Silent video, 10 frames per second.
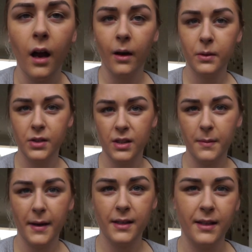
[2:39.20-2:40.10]
I was just
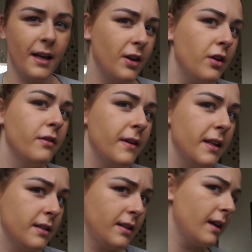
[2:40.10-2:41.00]
about to say, I don't know if it
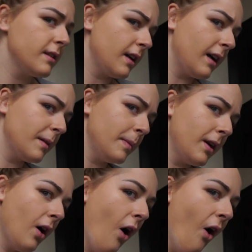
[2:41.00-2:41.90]
is that dark, but